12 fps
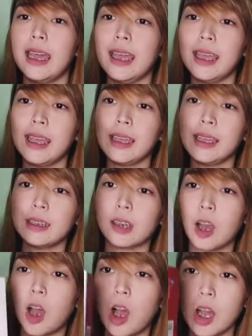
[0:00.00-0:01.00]
and
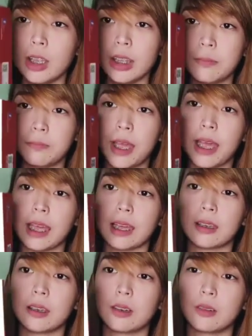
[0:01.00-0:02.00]
on the
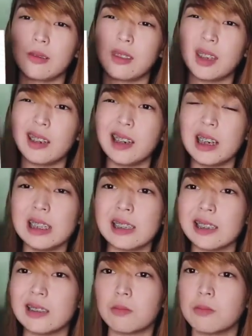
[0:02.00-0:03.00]
back, there
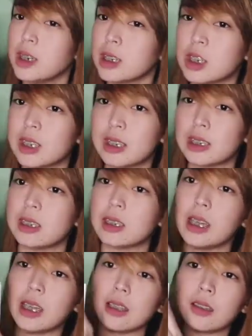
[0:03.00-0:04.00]
isn't much to
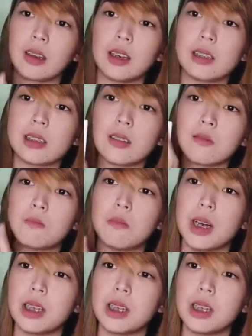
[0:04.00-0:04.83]
see. There isn't